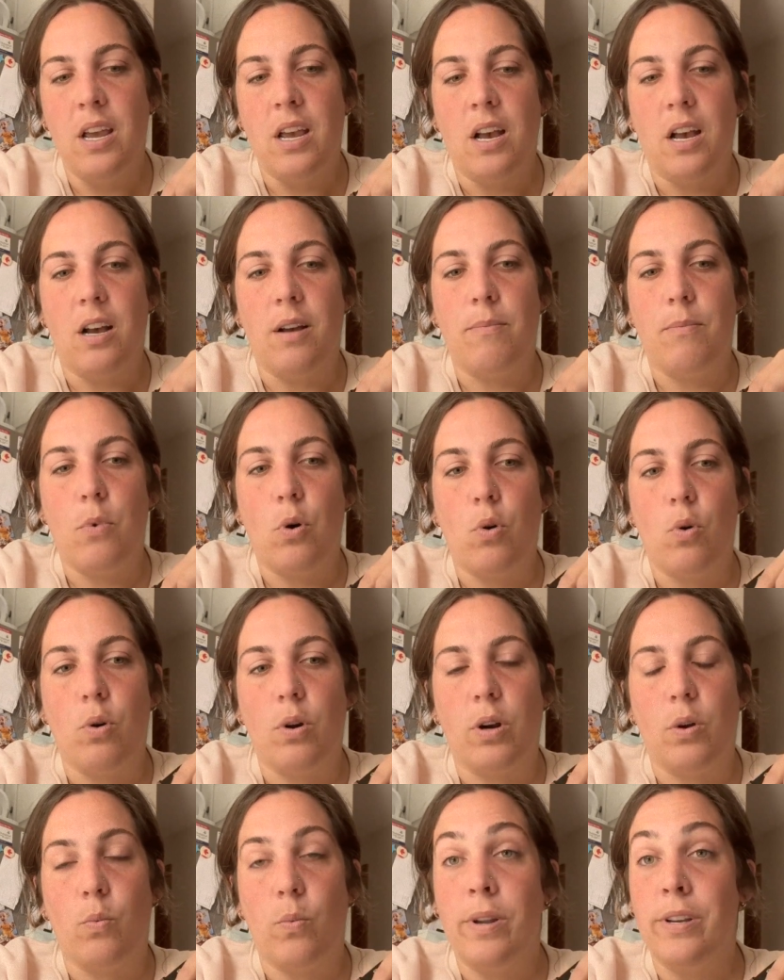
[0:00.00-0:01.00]

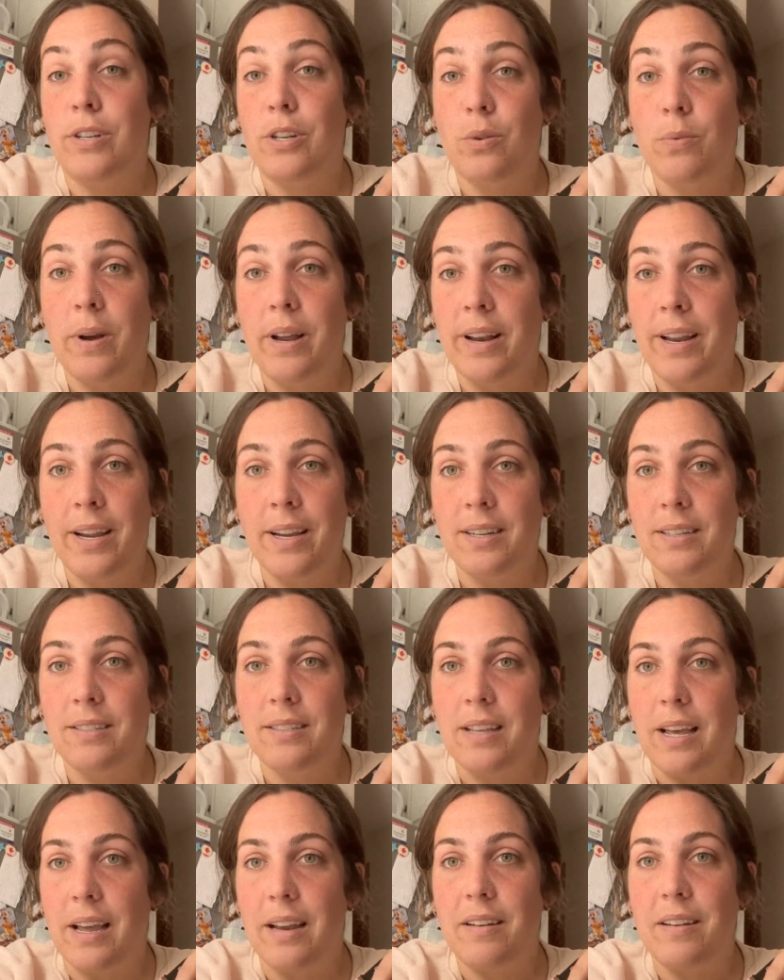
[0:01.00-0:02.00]
Or winter weddings
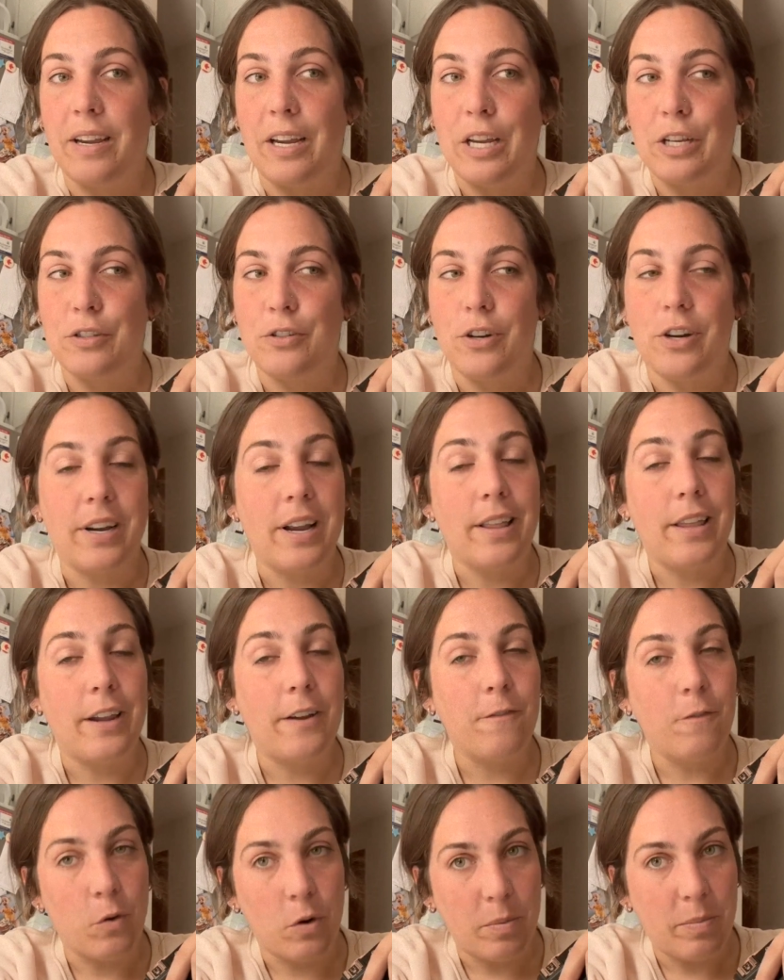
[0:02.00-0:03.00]
that it gets dark at
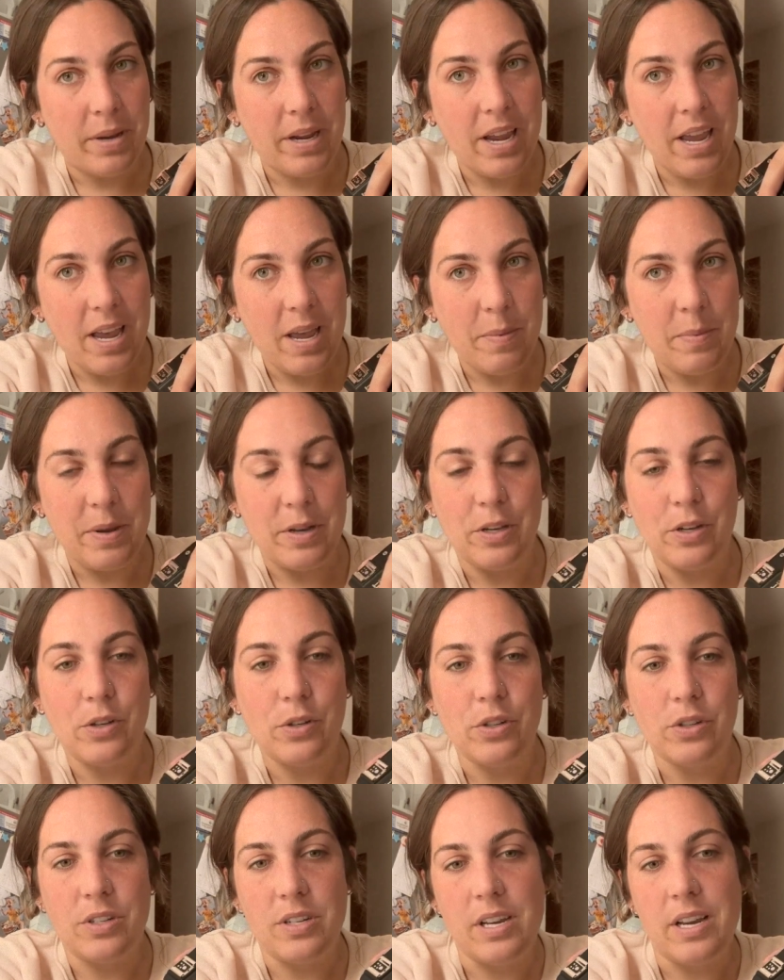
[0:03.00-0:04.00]
like 4 p.m. and you
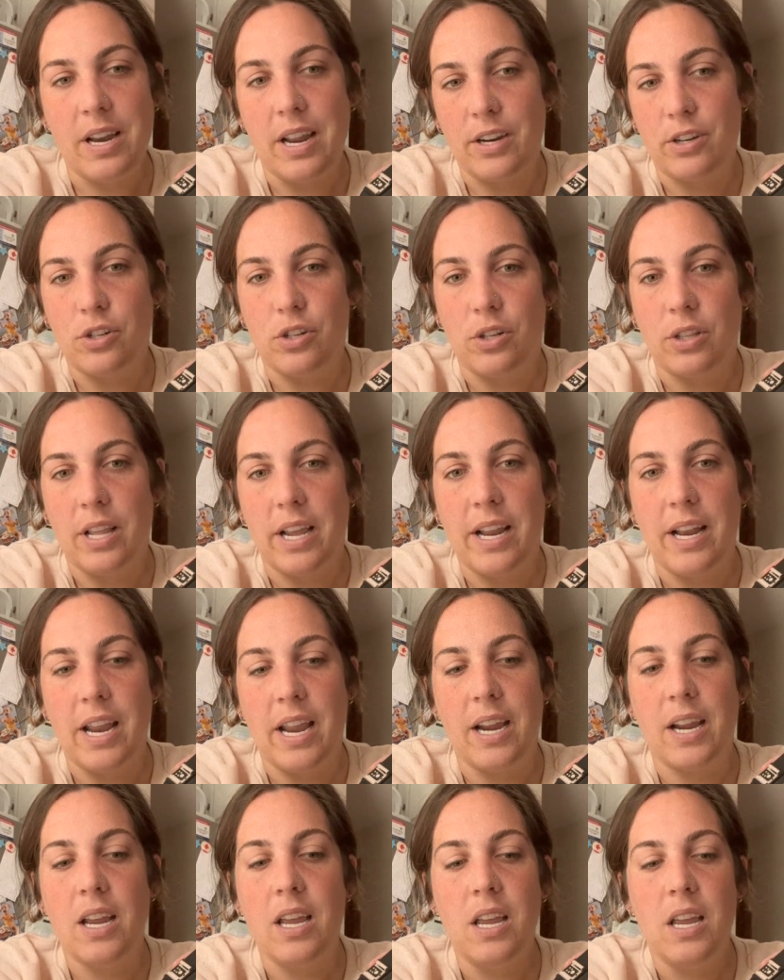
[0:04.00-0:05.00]
just need extra
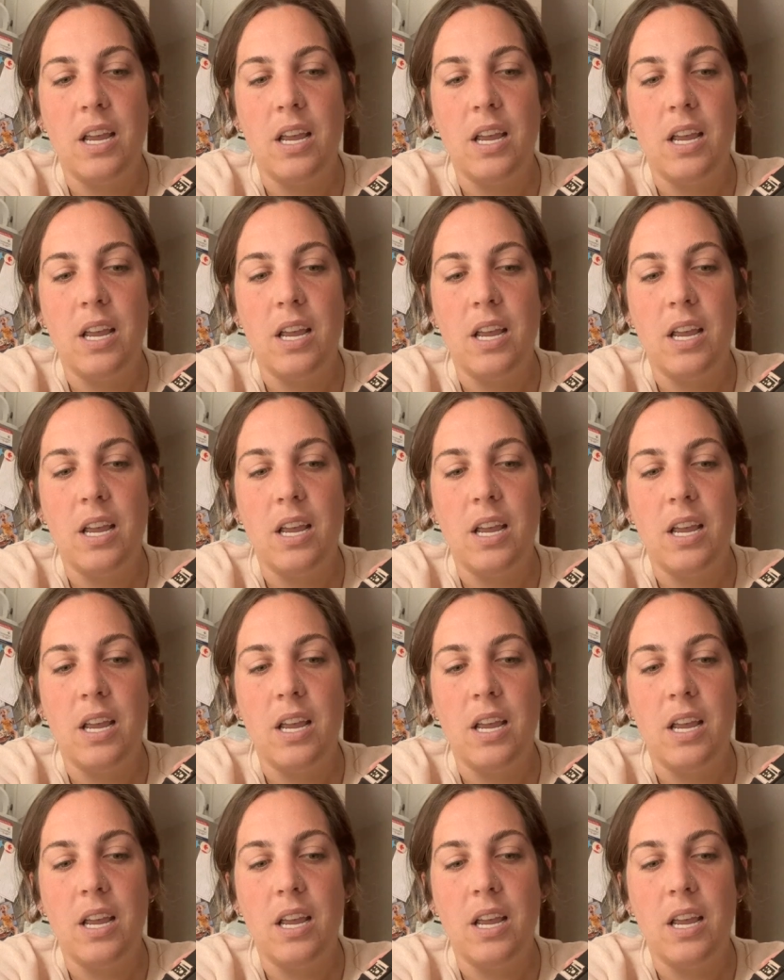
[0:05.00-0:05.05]
lighting.